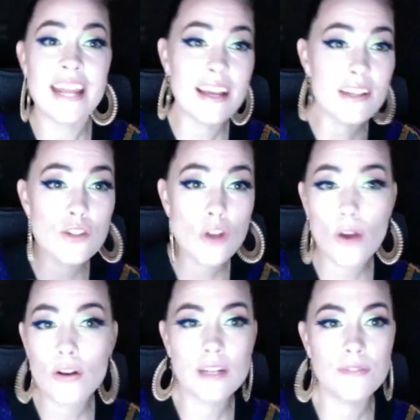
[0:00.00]
and that's
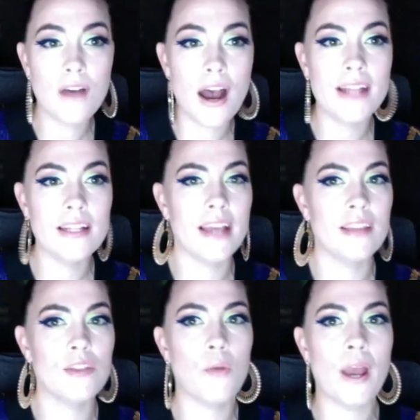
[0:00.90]
totally fine.
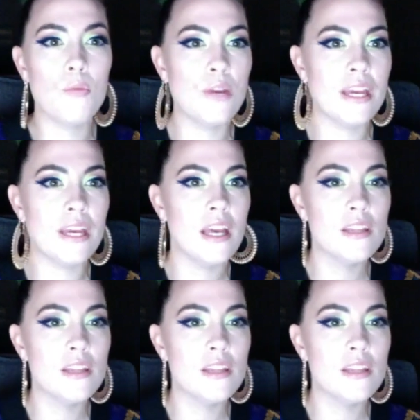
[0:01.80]
Like the way we